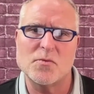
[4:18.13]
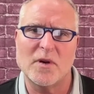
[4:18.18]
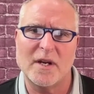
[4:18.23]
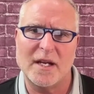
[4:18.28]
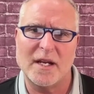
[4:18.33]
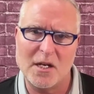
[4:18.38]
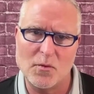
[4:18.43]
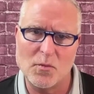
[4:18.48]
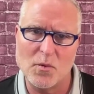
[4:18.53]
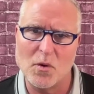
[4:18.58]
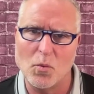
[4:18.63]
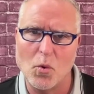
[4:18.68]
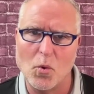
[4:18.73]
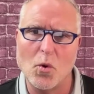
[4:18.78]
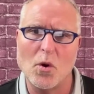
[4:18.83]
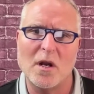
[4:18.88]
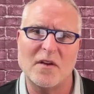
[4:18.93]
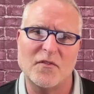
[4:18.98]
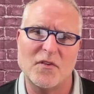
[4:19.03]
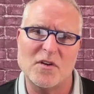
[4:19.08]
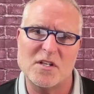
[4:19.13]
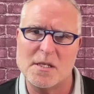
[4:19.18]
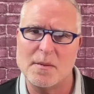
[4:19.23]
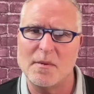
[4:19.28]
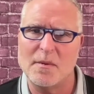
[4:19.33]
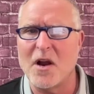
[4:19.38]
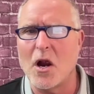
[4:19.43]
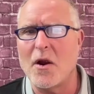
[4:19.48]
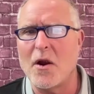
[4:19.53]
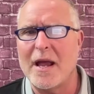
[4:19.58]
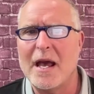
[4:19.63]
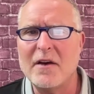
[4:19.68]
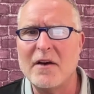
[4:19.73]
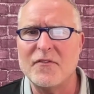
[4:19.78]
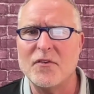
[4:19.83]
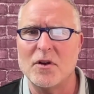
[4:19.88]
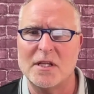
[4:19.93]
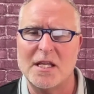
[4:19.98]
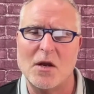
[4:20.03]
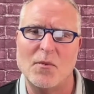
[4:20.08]
and we're getting rewarded for some of our
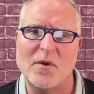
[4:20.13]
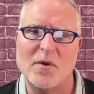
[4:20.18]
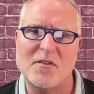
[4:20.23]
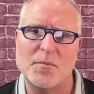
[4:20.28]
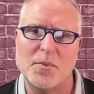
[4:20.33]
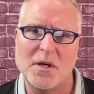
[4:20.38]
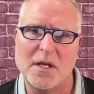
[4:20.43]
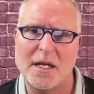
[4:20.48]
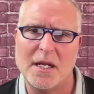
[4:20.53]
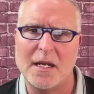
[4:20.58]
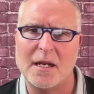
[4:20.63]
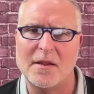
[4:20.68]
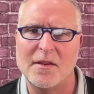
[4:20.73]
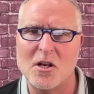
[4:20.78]
effort that we put in.